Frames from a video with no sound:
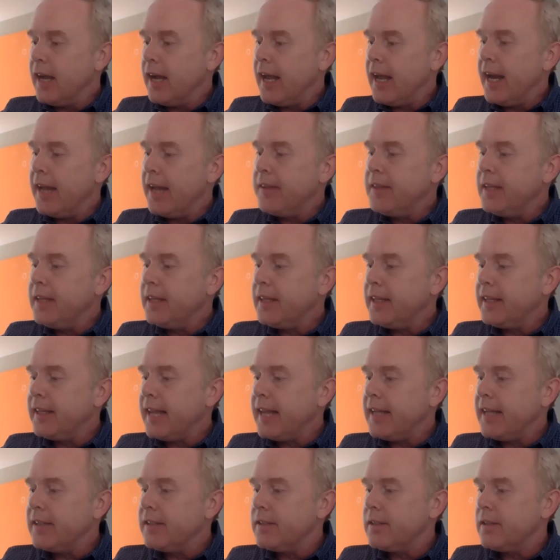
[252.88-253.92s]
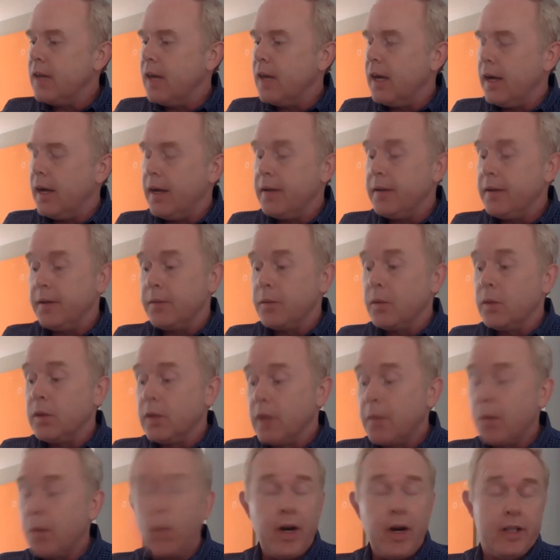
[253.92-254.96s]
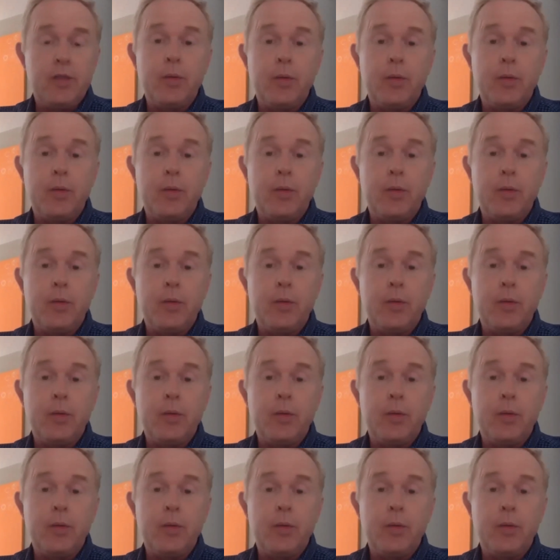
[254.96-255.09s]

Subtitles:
And I think that's number one.